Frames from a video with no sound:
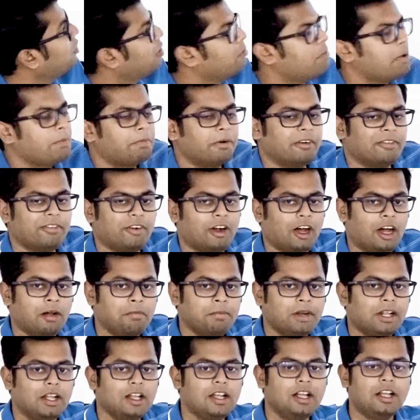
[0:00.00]
will be
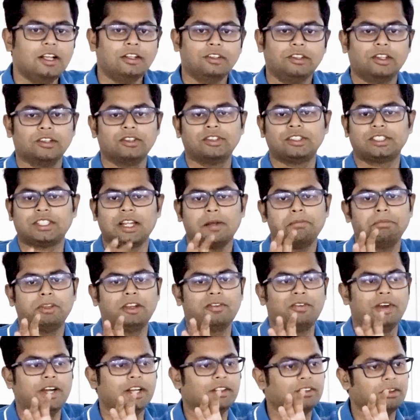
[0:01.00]
performed. The steps
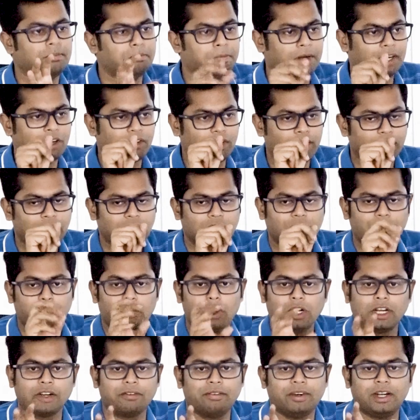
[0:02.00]
are very simple, correct? So
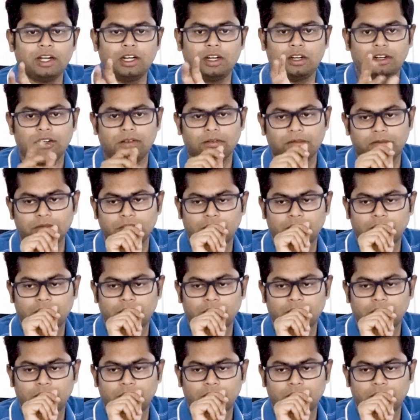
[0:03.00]
whatever